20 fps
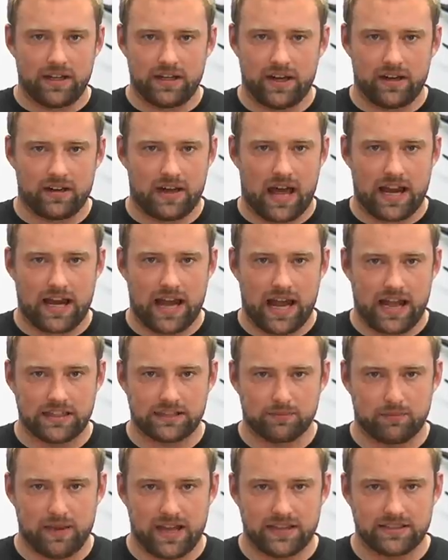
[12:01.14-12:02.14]
near that
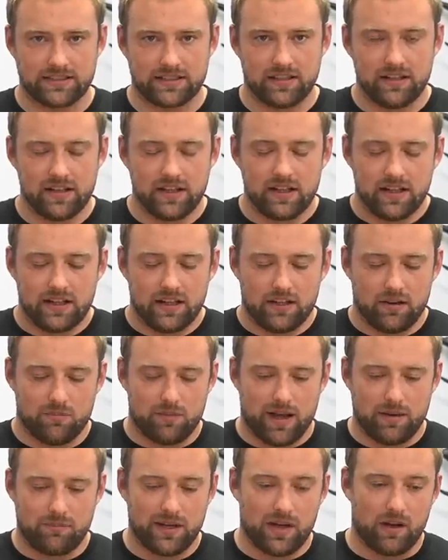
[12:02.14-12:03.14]
headspace. You
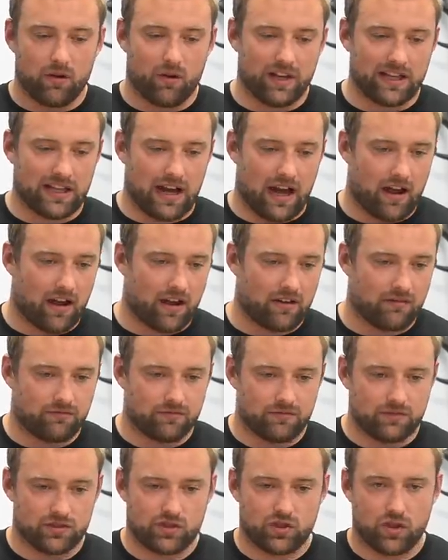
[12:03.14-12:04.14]
might be going there
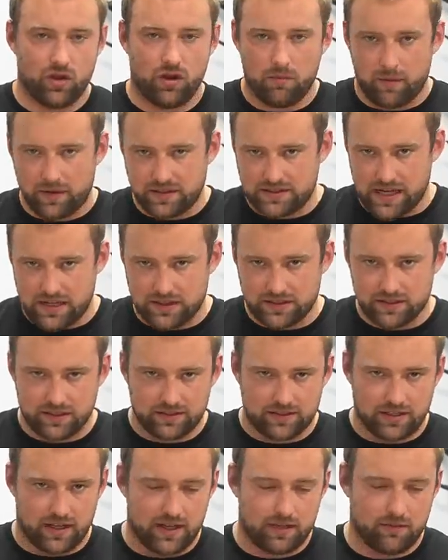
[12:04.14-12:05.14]
2% of
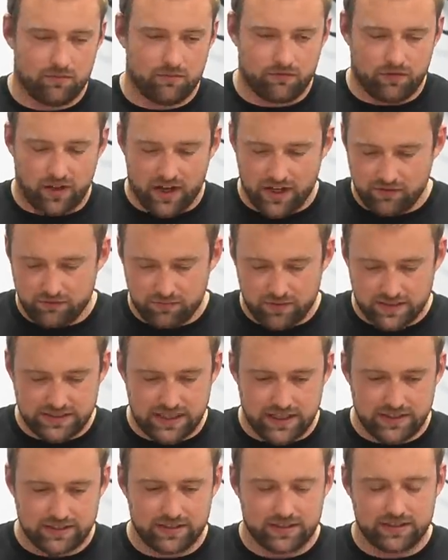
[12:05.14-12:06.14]
the time,
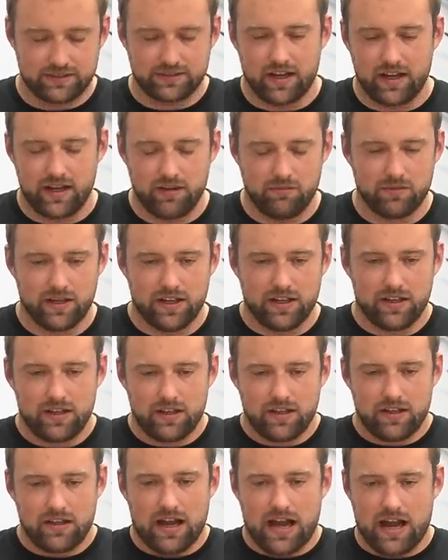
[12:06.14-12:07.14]
5% of the time,
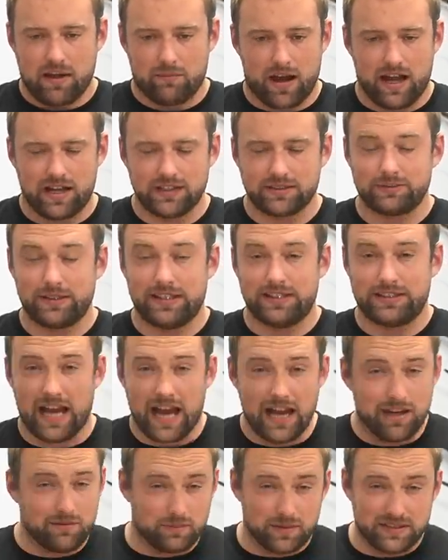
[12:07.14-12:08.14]
uh, possibly
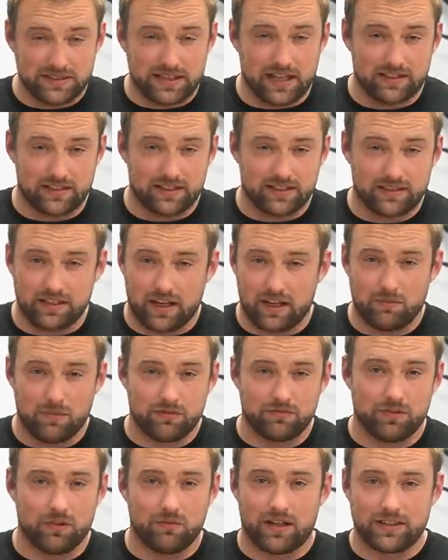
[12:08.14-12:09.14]
10% of the time
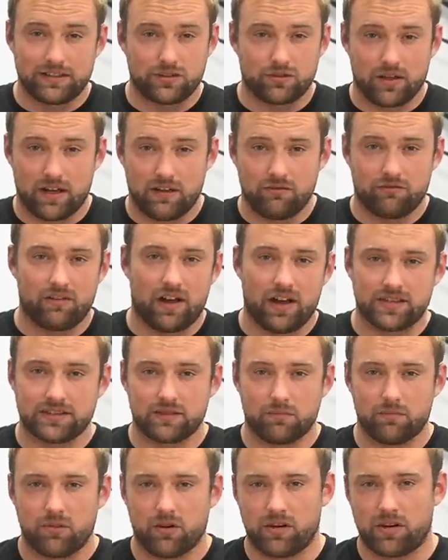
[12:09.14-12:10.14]
if you want to try and
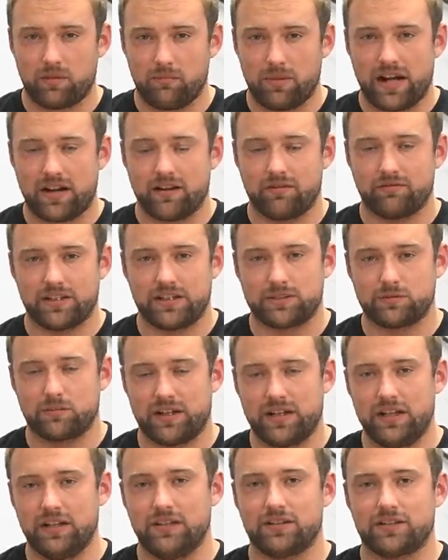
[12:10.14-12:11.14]
foster more competitiveness
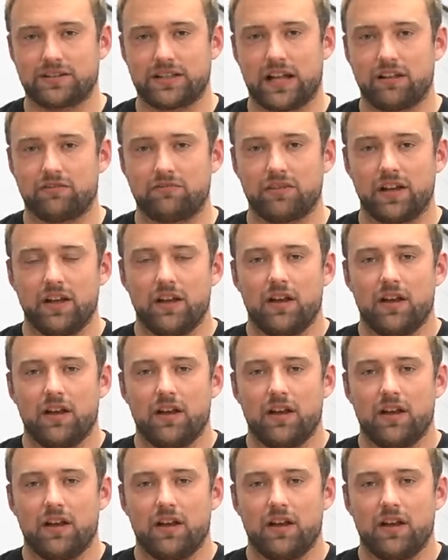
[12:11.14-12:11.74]
within yourself.